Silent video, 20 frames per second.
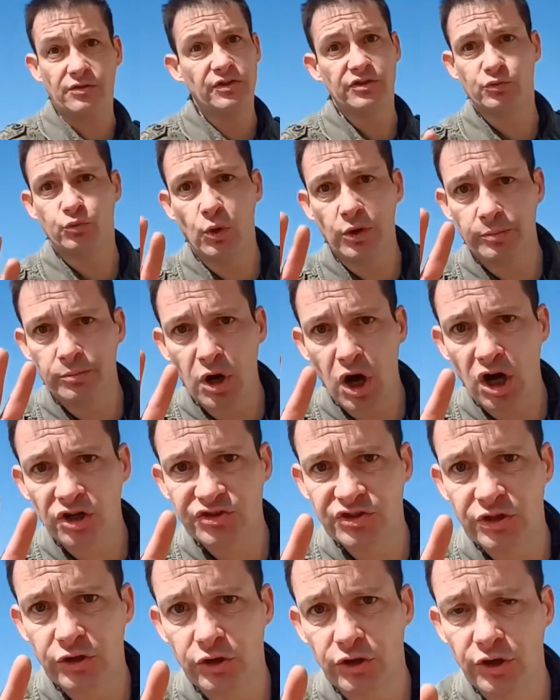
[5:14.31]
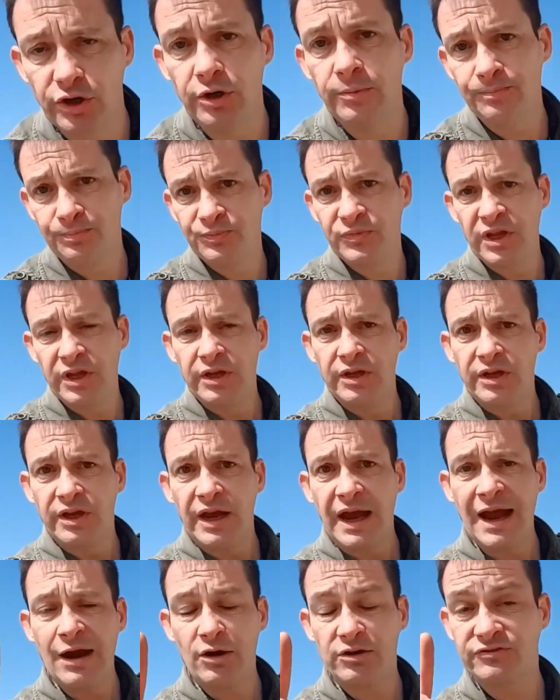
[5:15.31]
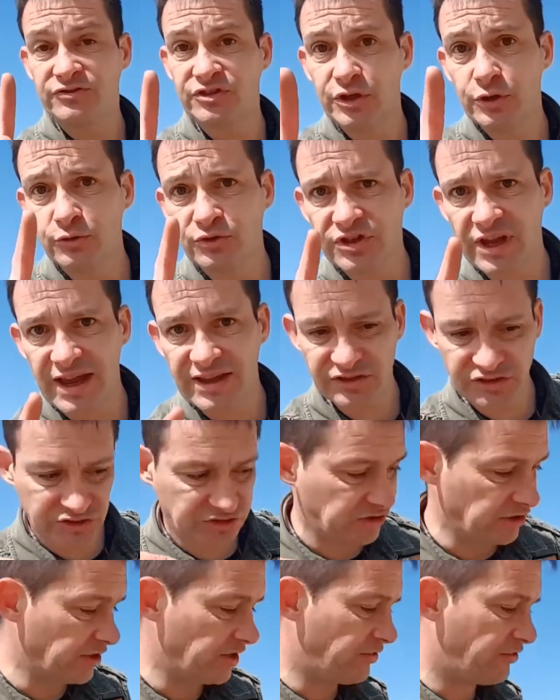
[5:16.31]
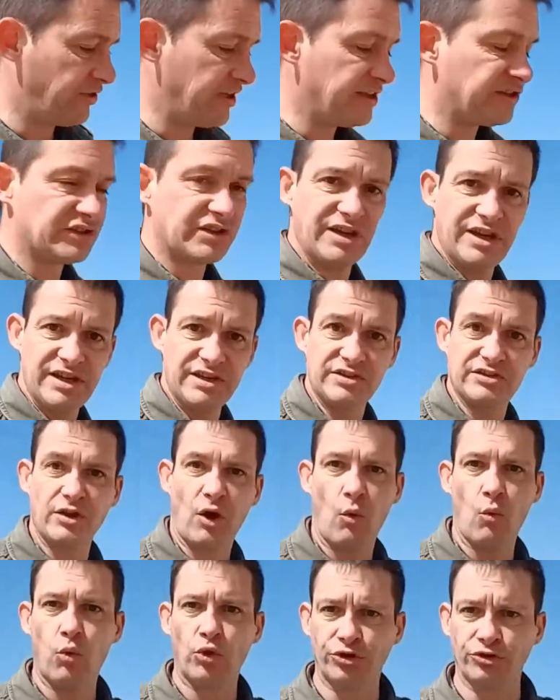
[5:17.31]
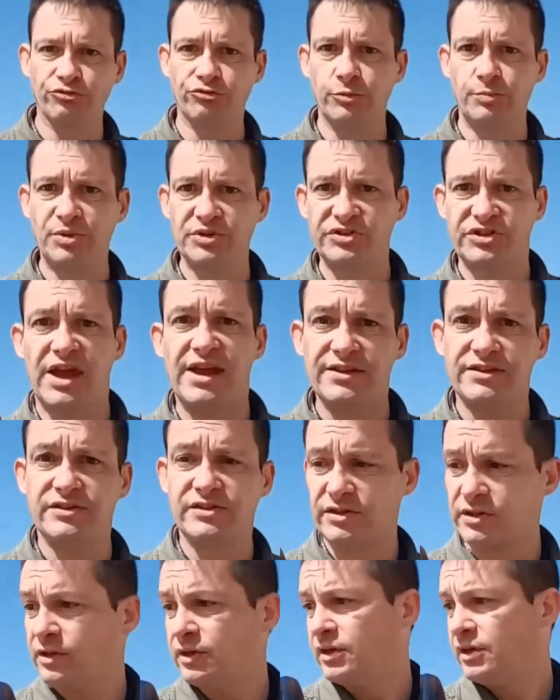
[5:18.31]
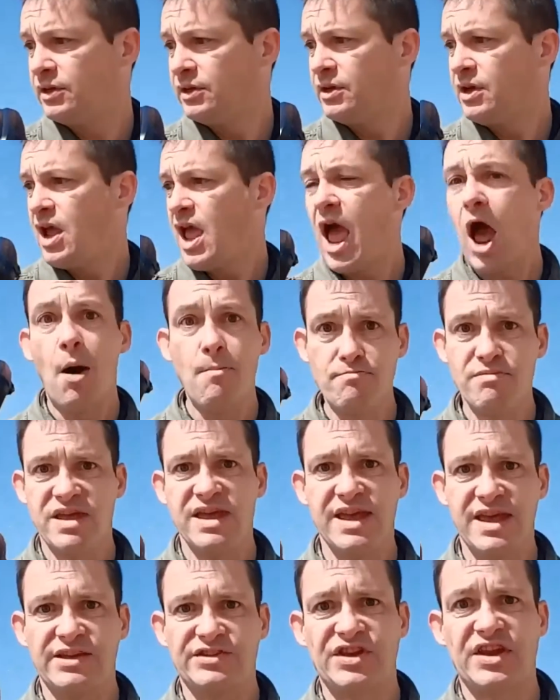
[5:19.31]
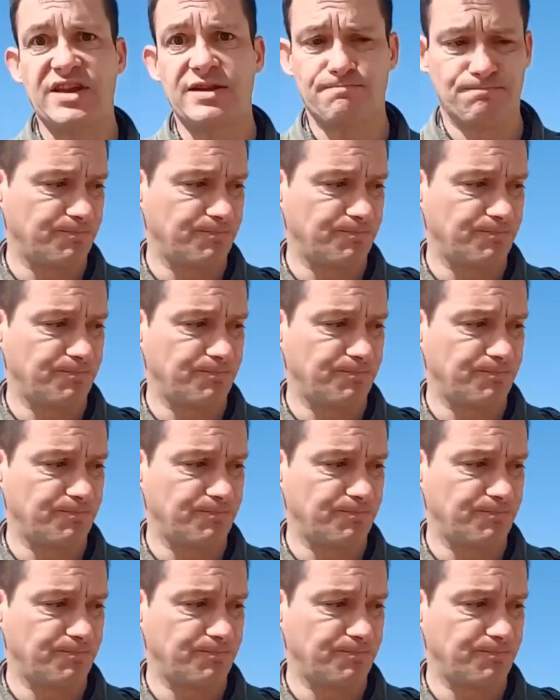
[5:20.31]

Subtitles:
there's 1 more to go. Out of 2 tests, this is 100% amazing.